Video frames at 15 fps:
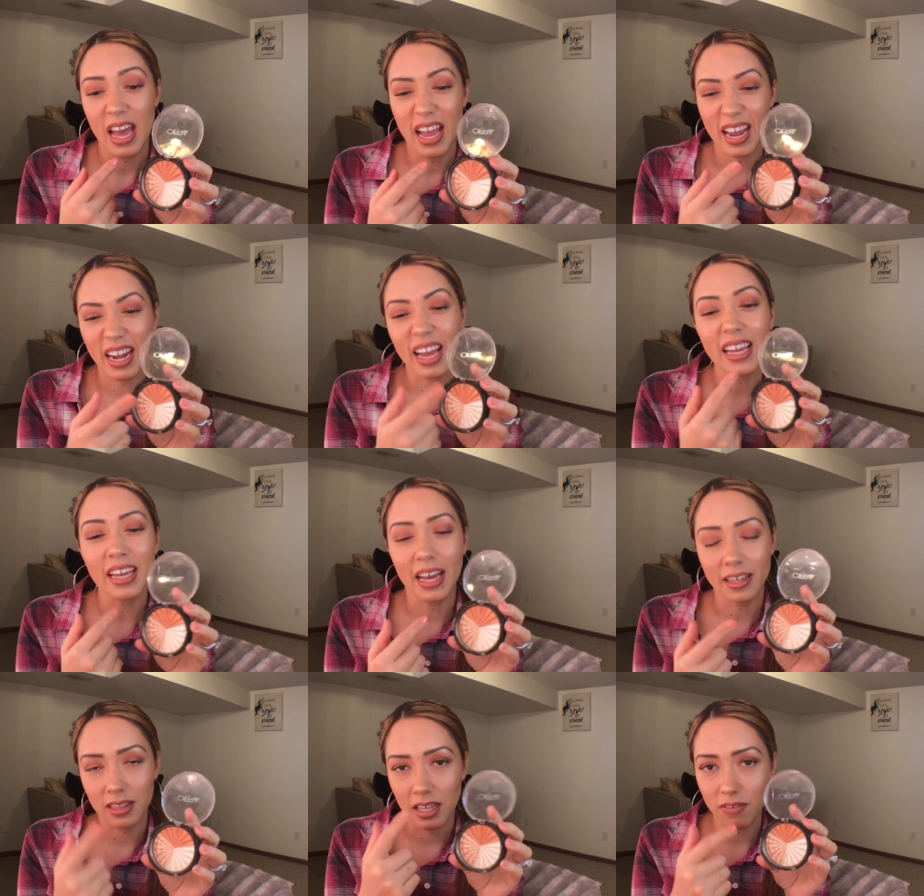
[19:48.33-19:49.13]
And
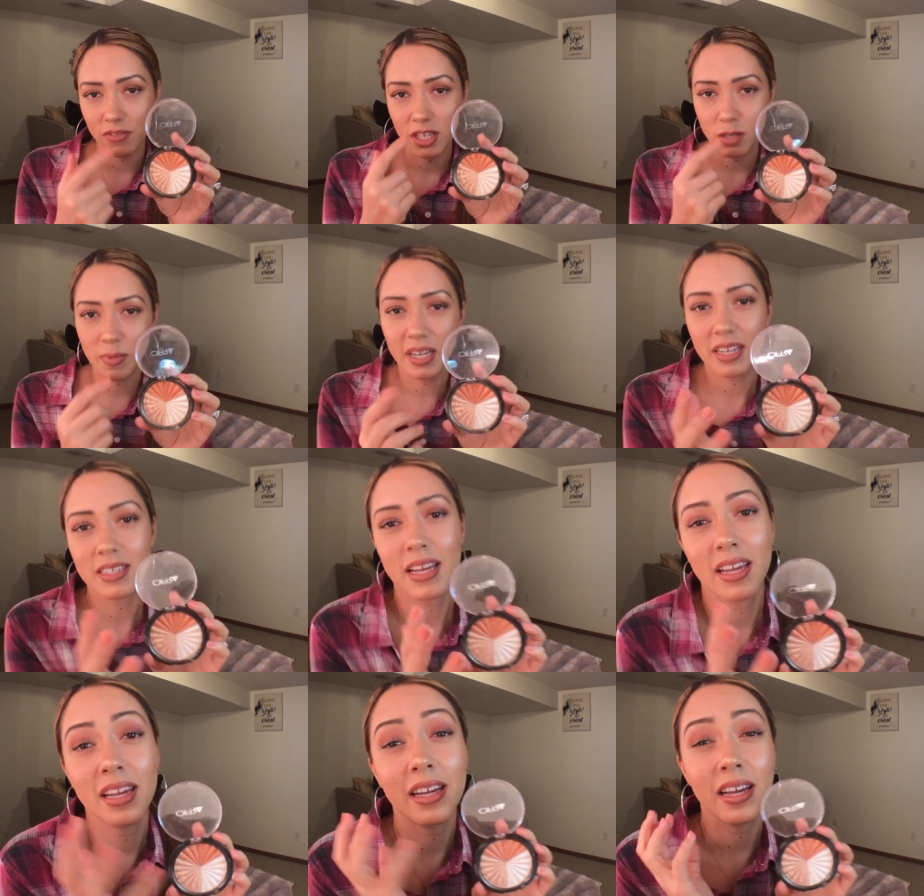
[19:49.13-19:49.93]
I love this because
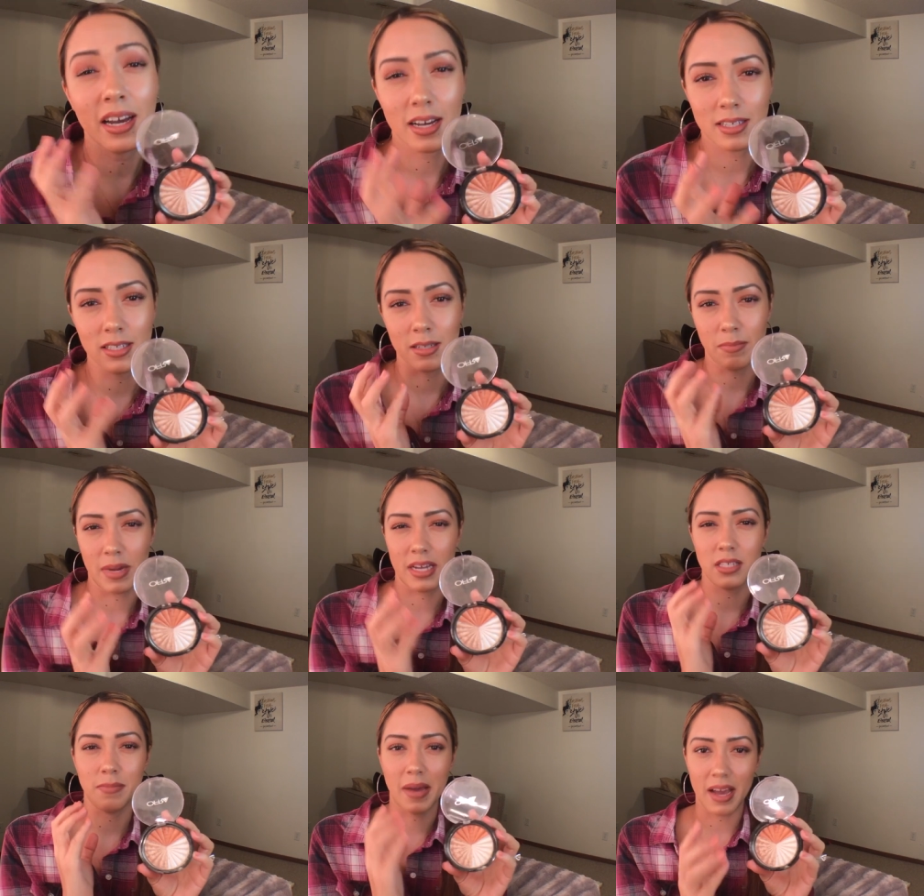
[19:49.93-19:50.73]
I can
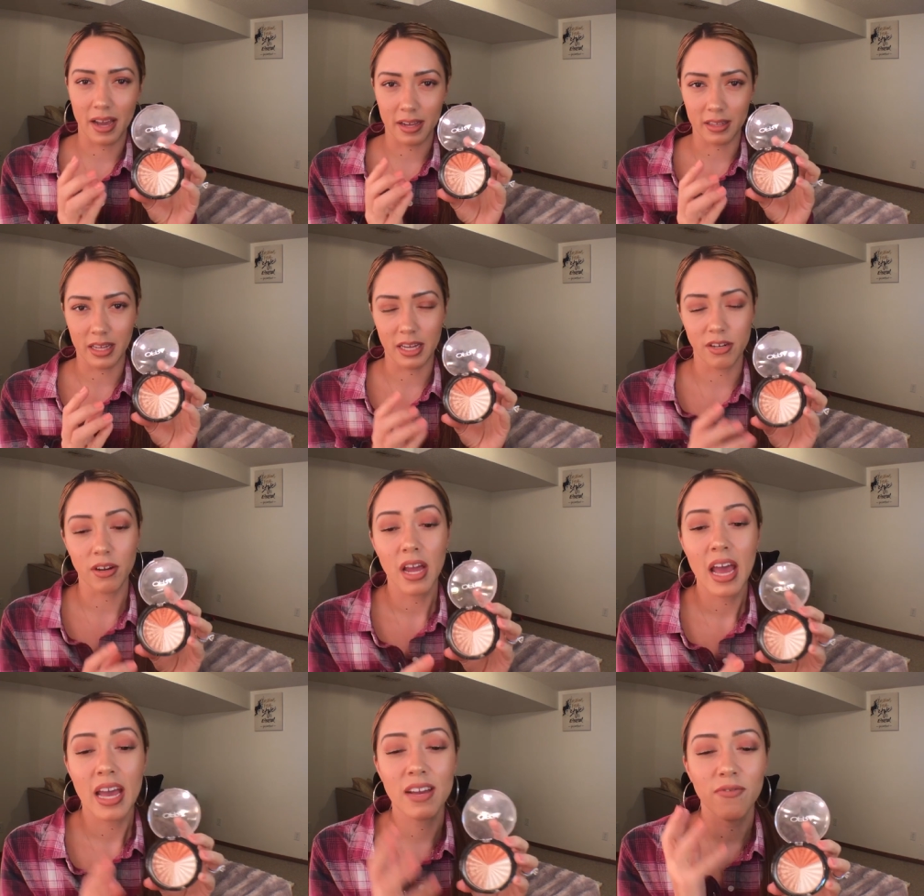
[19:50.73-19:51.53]
customize my highlighter.
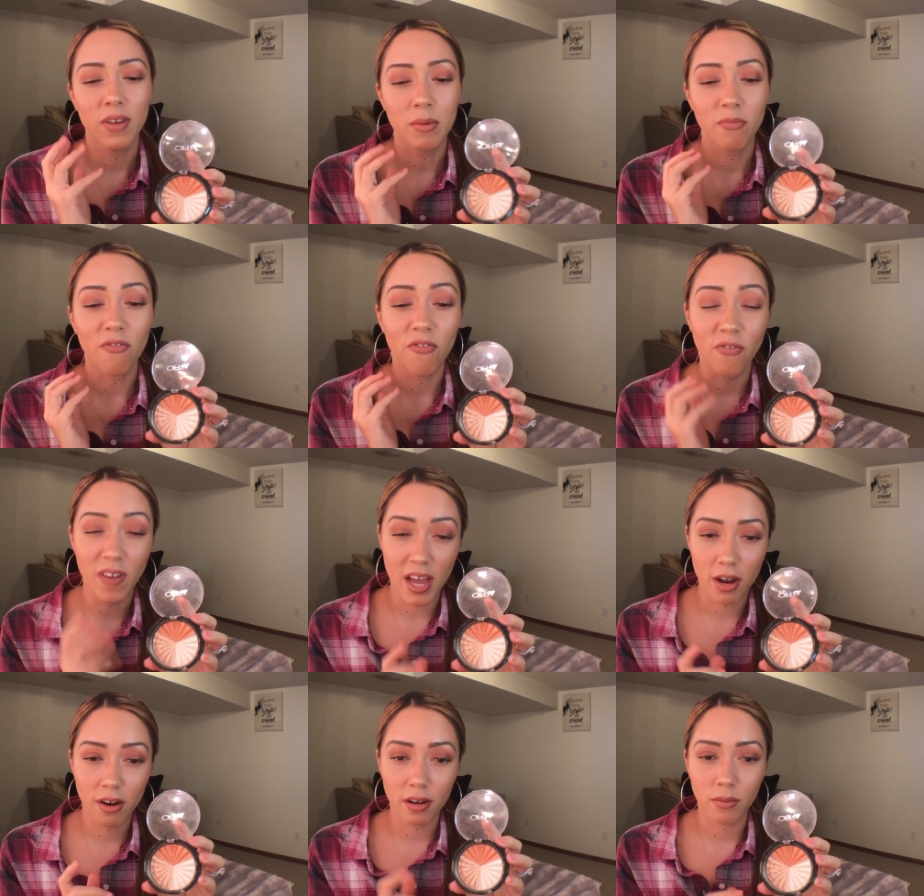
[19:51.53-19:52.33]
If I'm
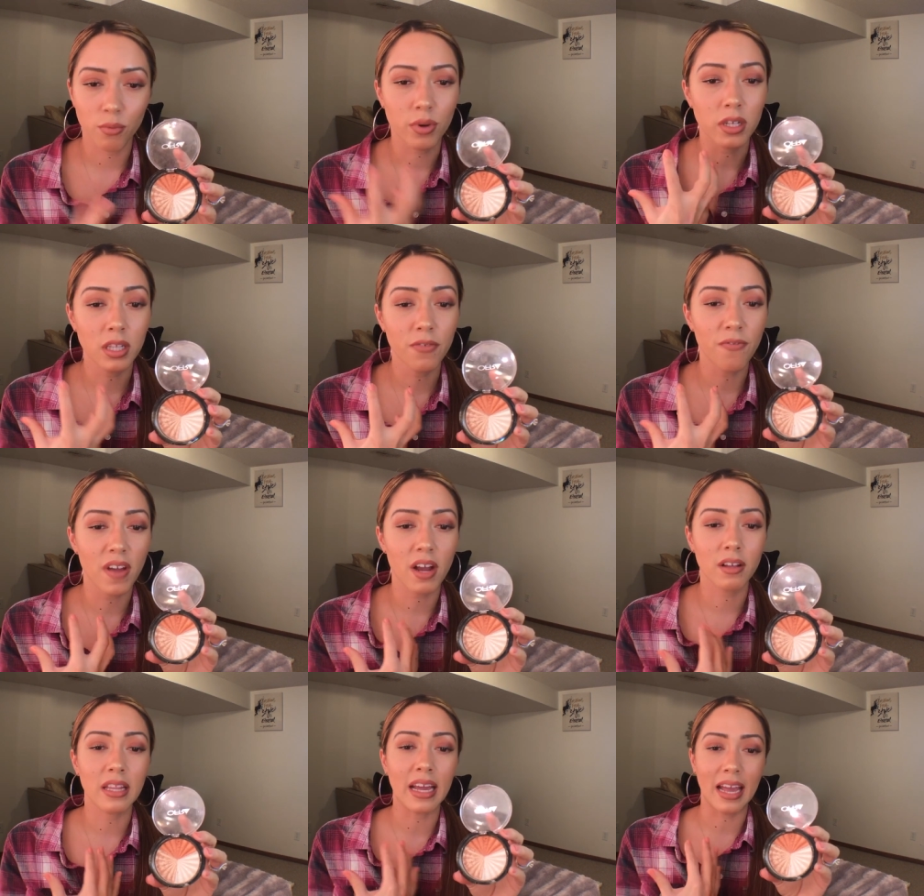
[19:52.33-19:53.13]
fair, really
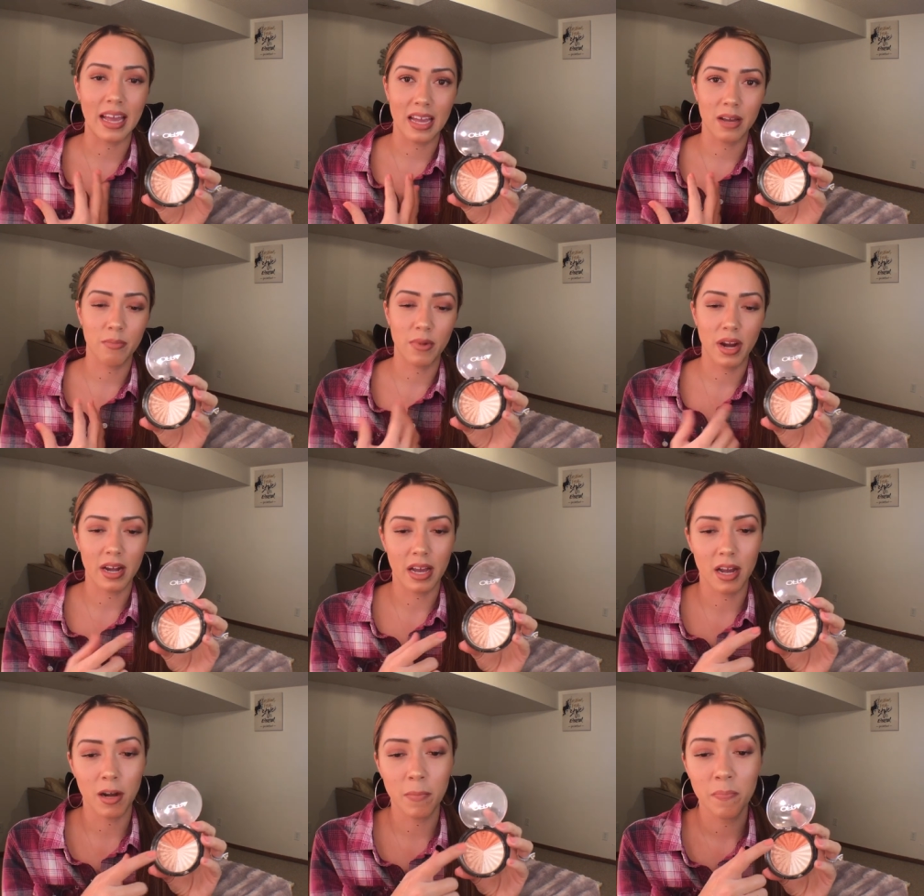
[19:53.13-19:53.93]
fair like I am right
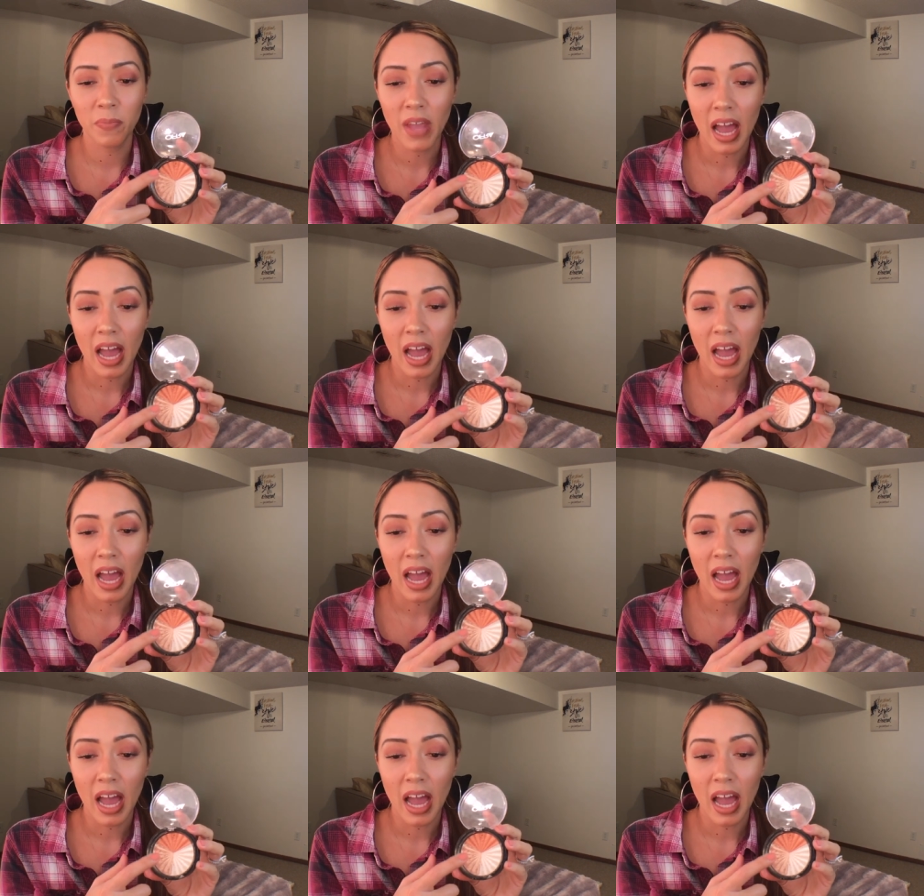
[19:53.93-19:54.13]
now,